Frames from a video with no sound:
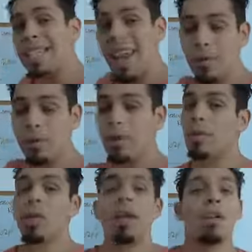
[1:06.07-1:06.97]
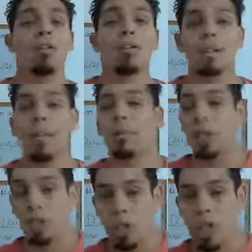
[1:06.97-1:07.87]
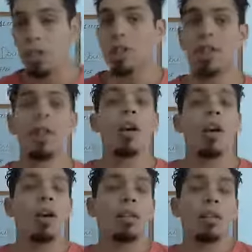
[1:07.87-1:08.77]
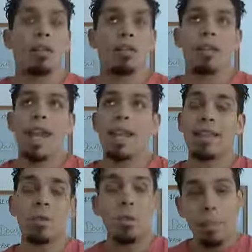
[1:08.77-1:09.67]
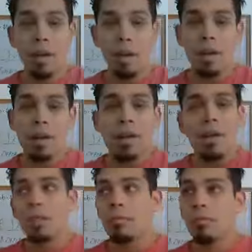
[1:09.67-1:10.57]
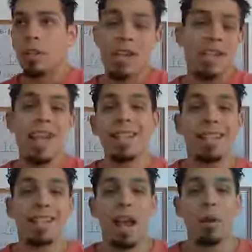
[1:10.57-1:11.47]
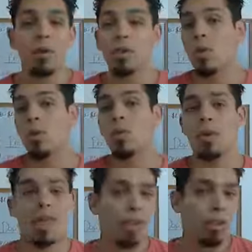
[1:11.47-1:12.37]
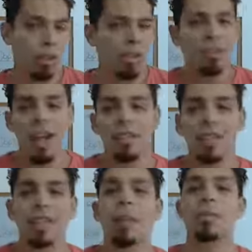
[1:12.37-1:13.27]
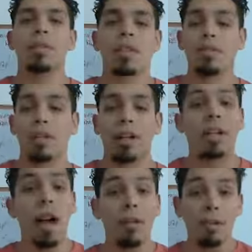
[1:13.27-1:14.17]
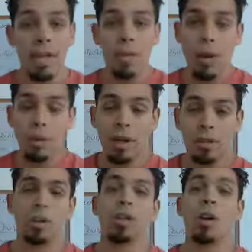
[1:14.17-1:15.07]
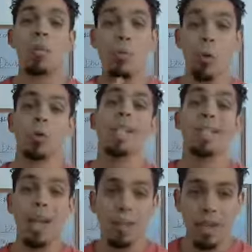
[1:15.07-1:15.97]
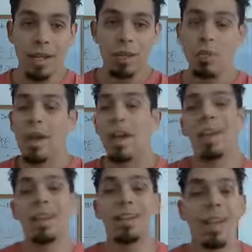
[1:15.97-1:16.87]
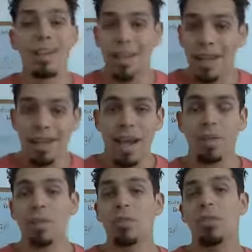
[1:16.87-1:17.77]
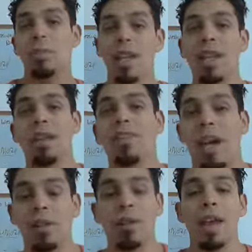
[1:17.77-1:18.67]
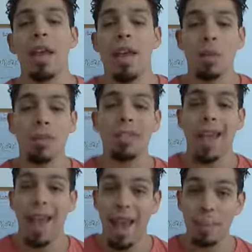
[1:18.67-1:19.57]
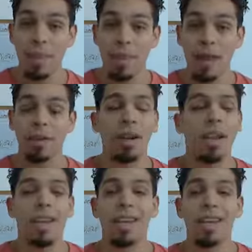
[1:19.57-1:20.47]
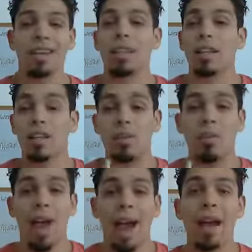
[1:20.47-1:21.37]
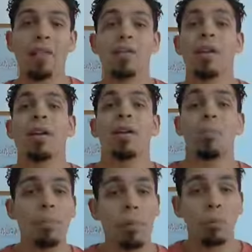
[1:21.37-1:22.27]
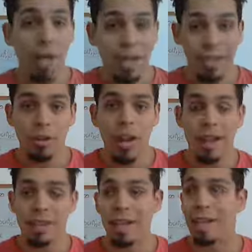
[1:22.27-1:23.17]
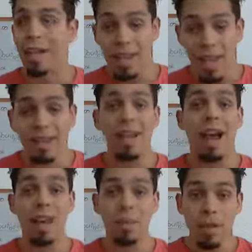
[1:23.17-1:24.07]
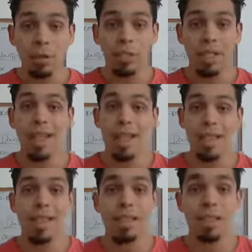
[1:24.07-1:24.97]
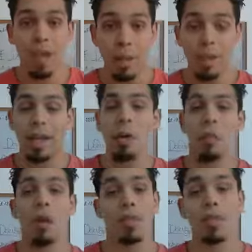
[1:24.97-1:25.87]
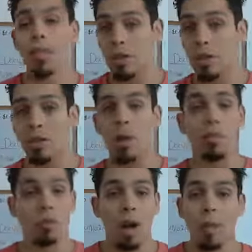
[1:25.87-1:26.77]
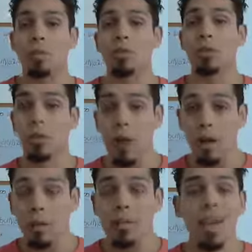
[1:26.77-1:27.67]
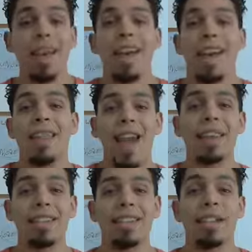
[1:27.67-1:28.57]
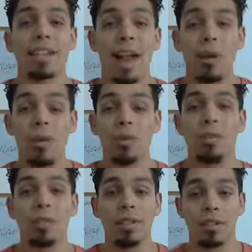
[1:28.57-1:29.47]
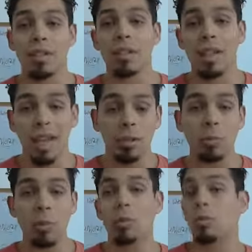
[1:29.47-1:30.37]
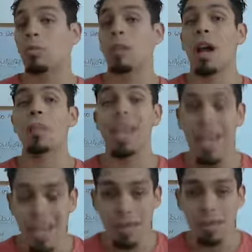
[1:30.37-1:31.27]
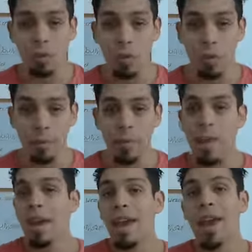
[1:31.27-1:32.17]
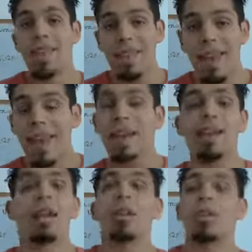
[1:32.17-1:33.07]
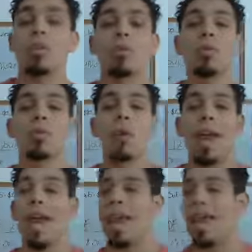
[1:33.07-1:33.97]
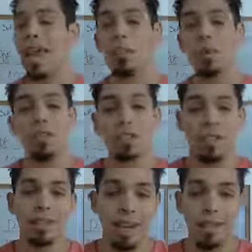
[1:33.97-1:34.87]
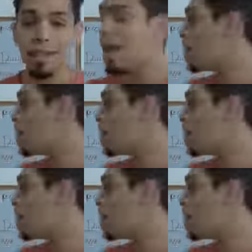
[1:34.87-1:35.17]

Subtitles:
download, for example, a cheat sheet, take the webinar, condense it down to like 3 to 5 steps that you're going to cover in the webinar that you're going to go more in depth into, condense that down into the PDF download. And what's going to happen there is you have people raising their hands saying like, yes, I am interested in this topic. I want this issue or problem solved. And that's going to allow you to get those people coming in the door. And then you go ahead and move into the second step,